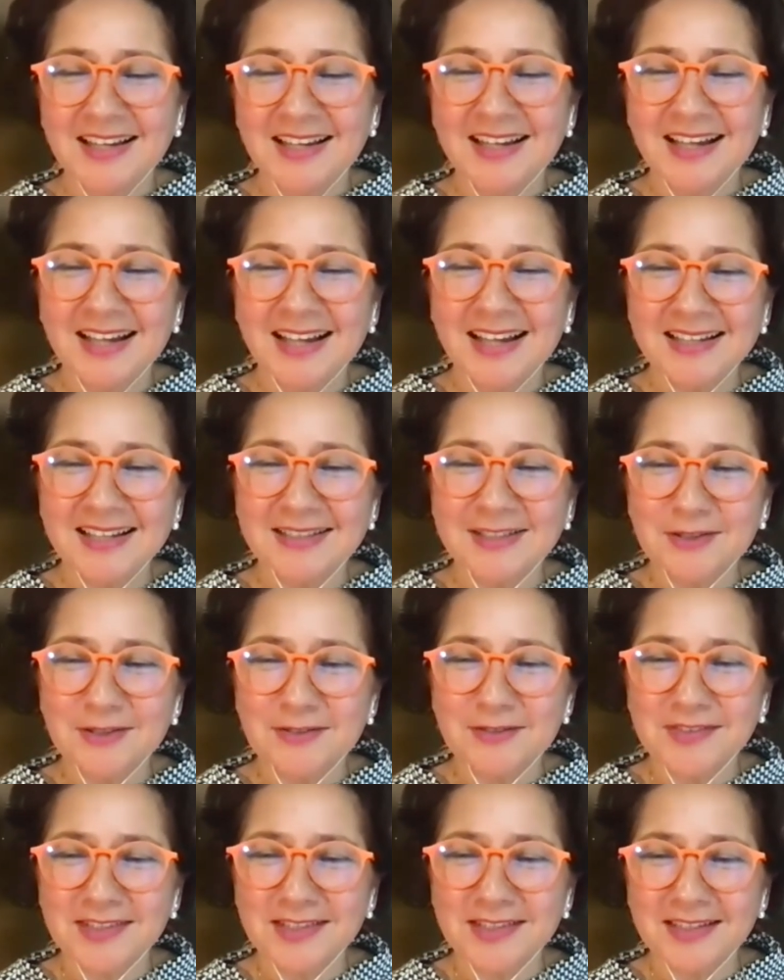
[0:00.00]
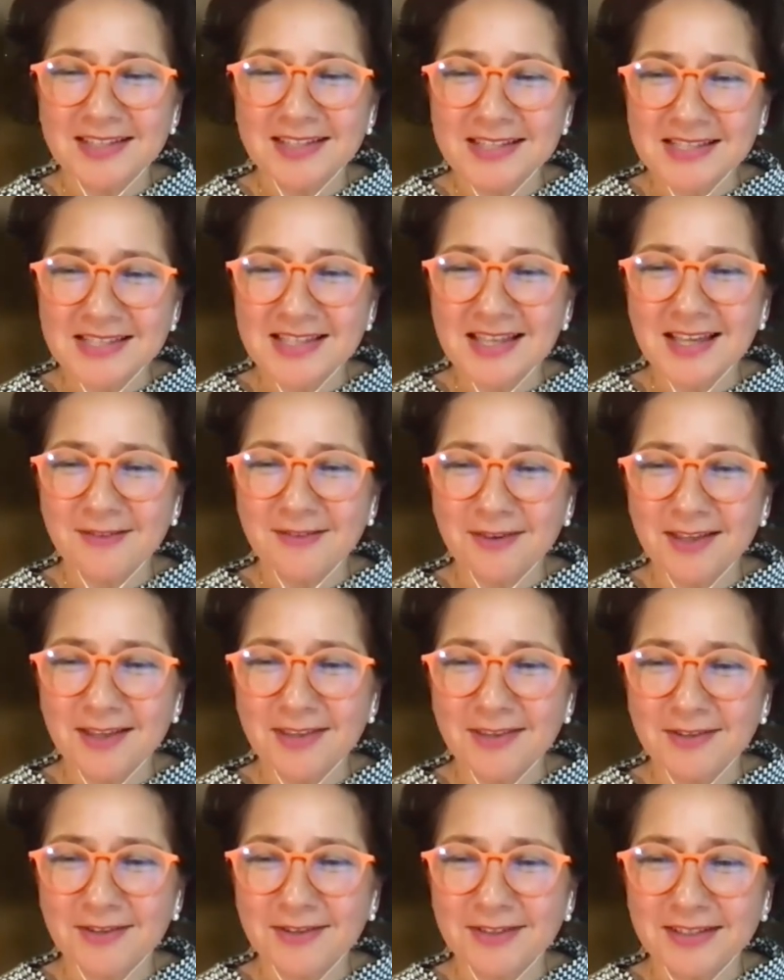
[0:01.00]
right, Sophia, isn't that
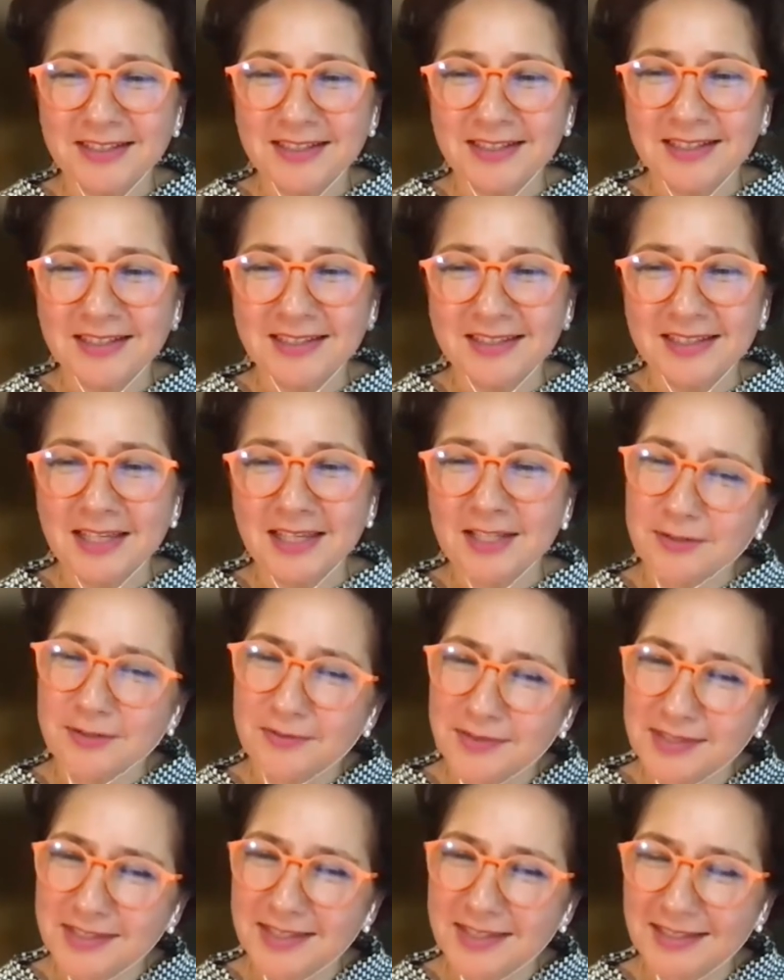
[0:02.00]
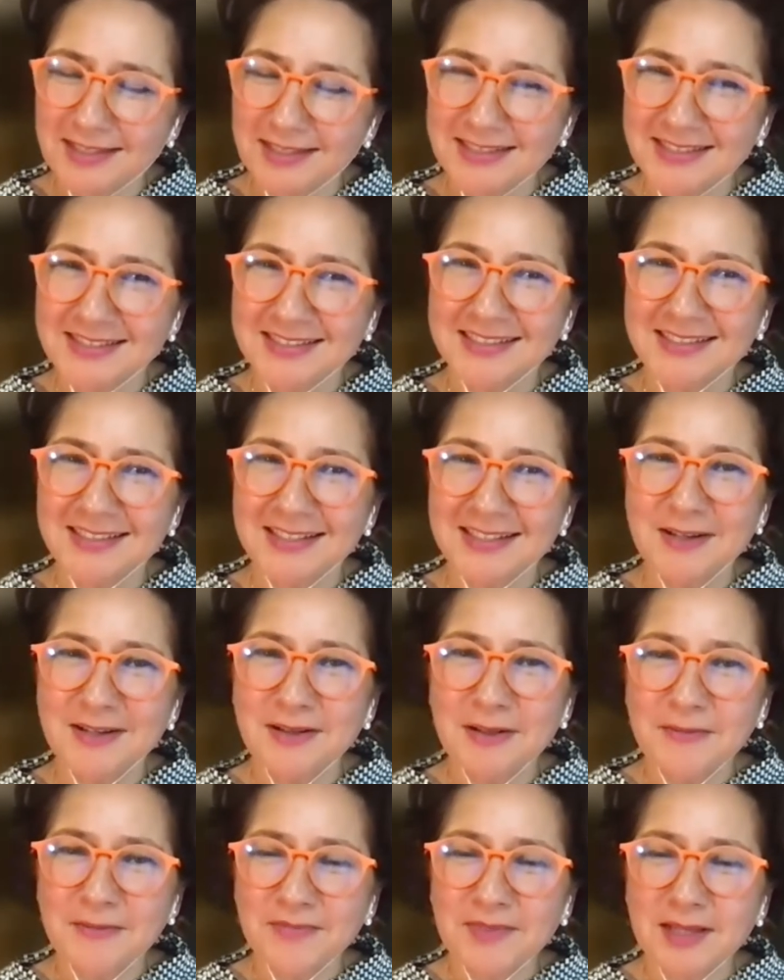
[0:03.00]
rather early at the age of 6?
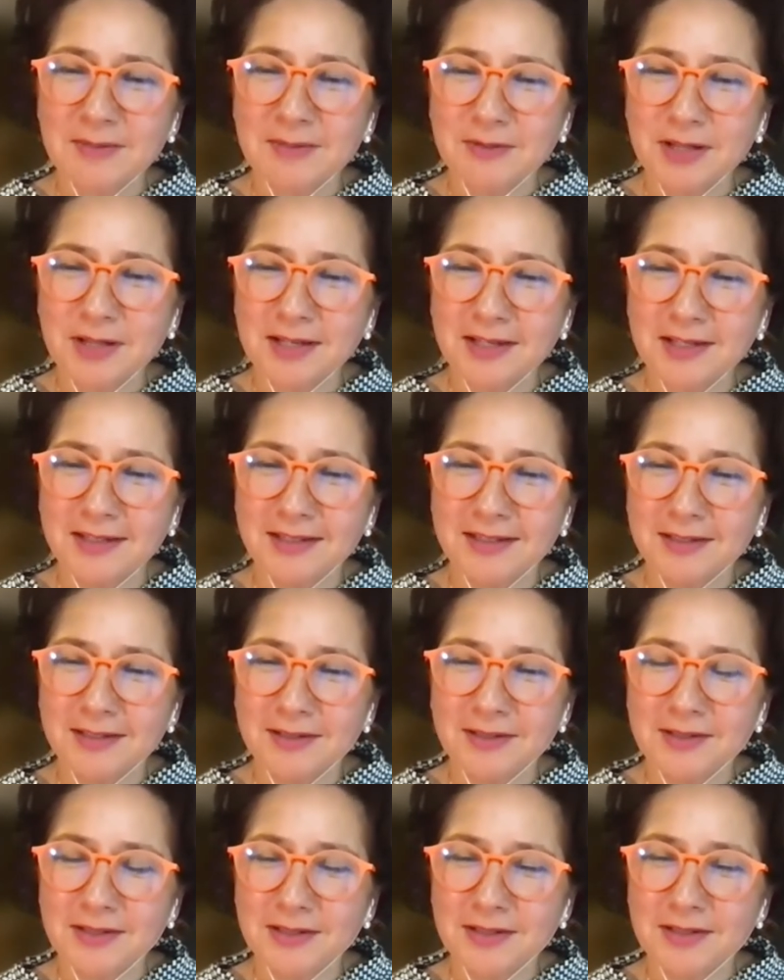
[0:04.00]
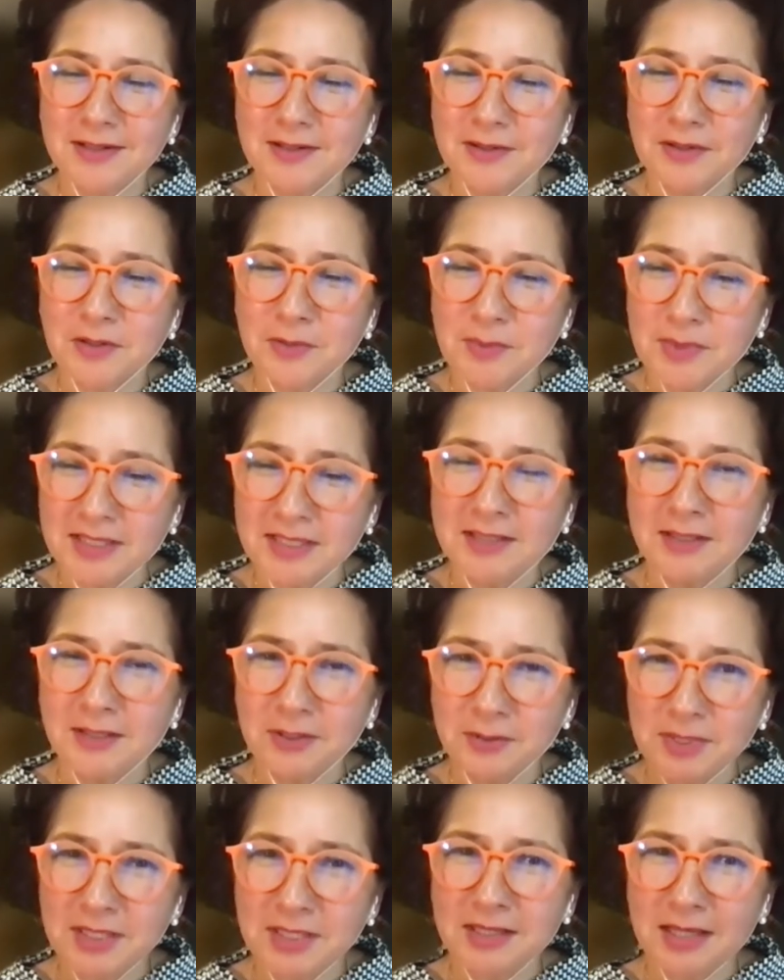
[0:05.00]
I'm trying to, you
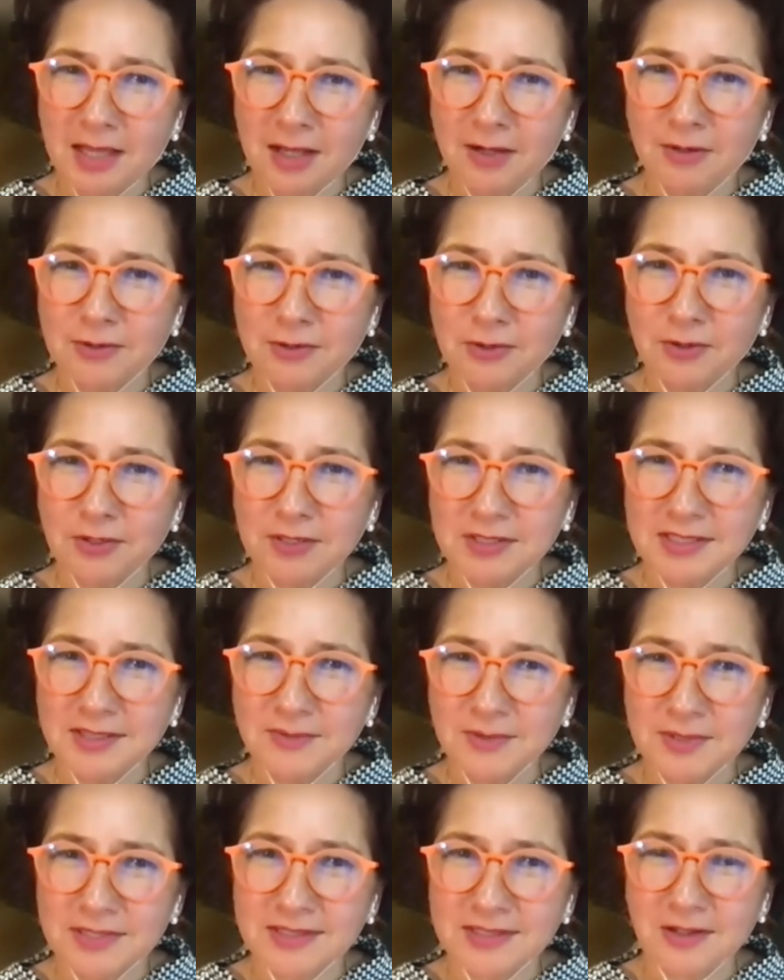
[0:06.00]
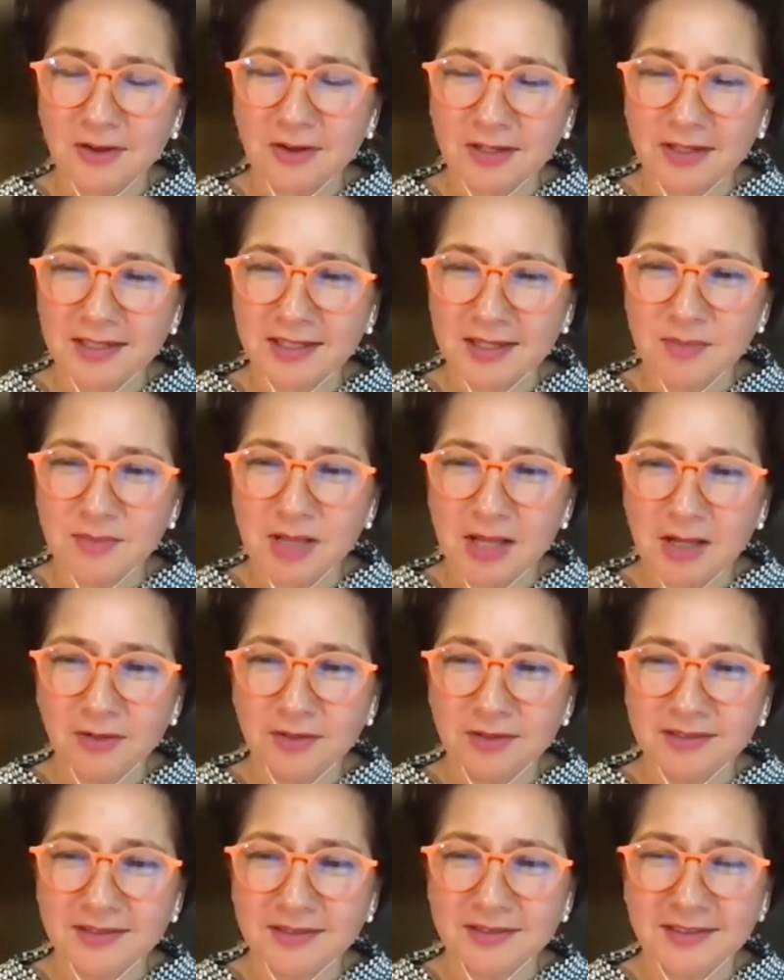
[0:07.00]
mean how Torsten was talking
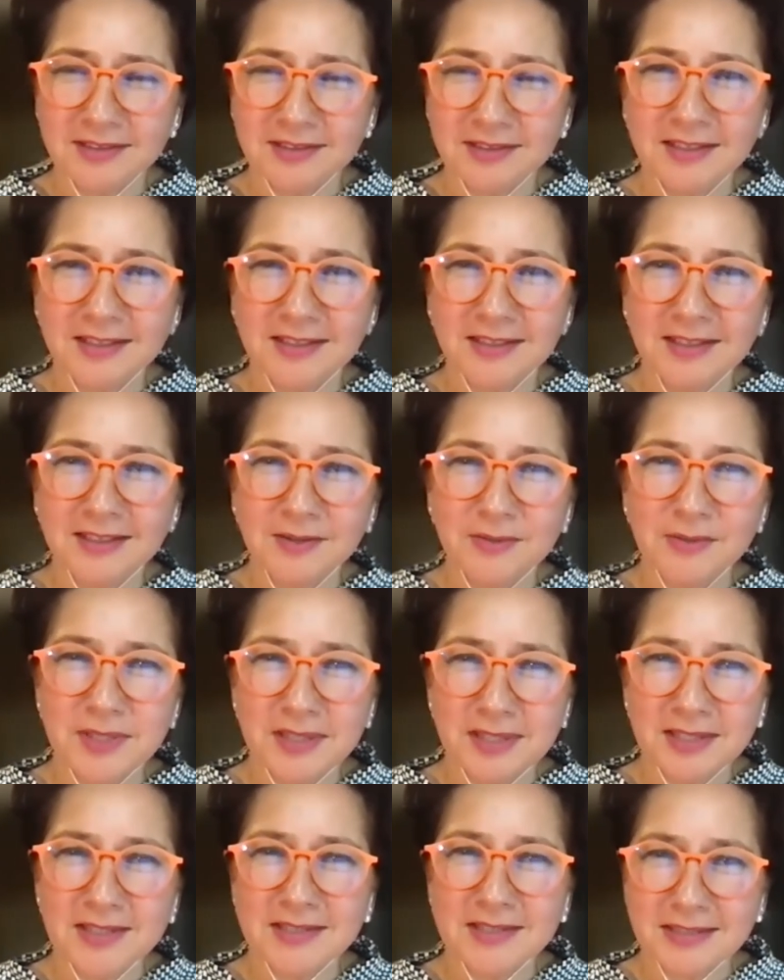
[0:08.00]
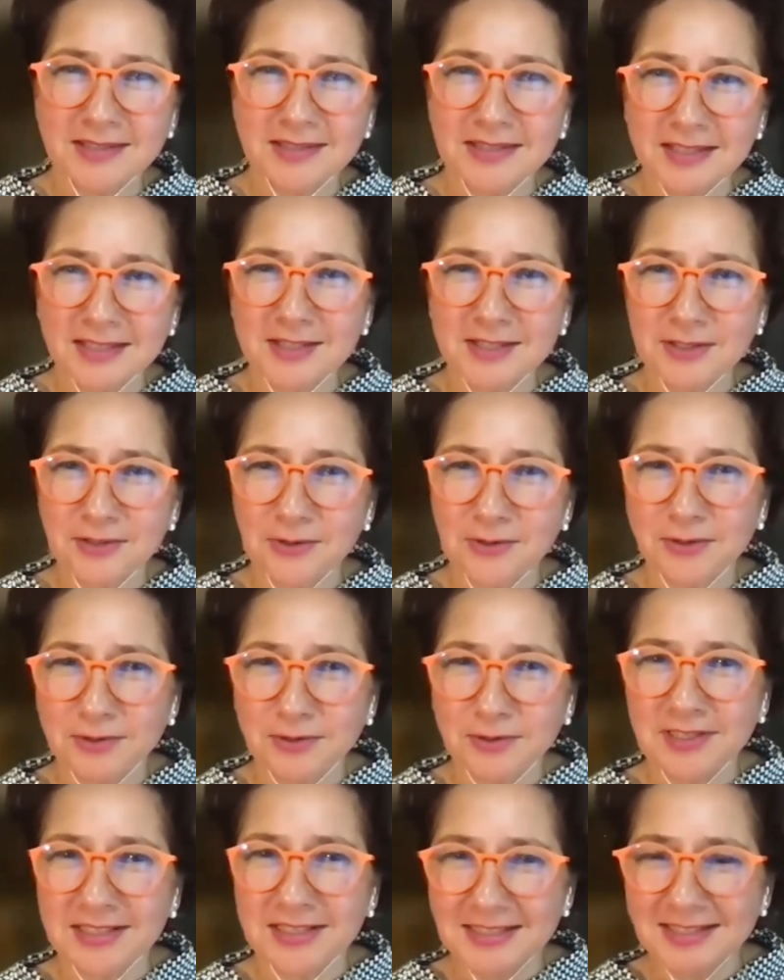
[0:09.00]
about with his 6-year-old
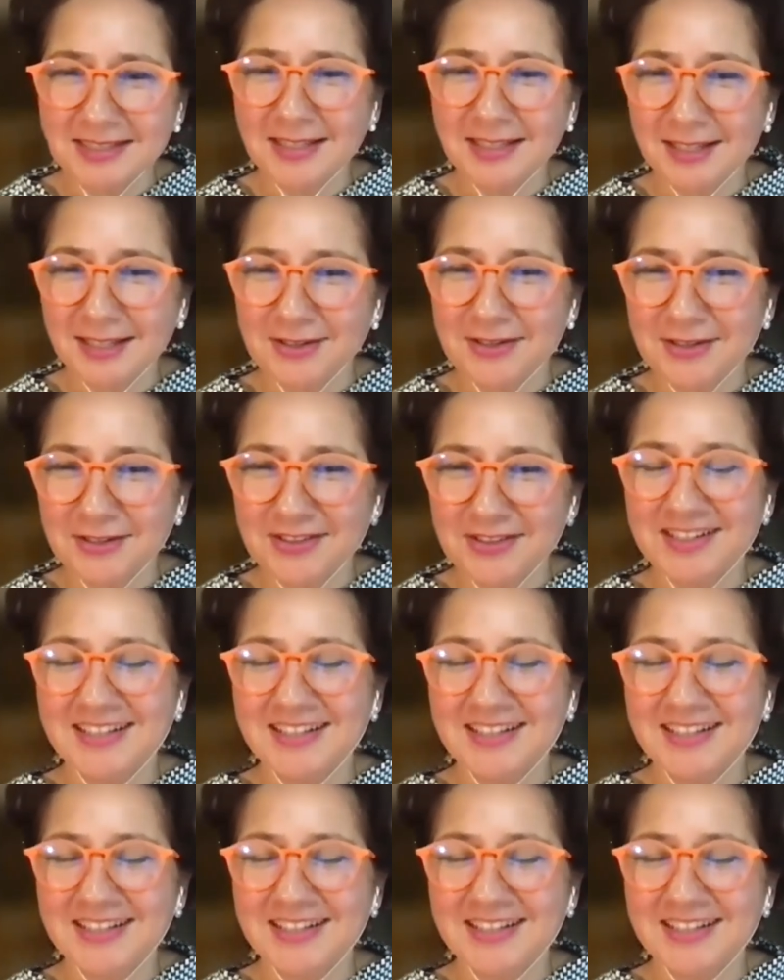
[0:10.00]
learning to let go?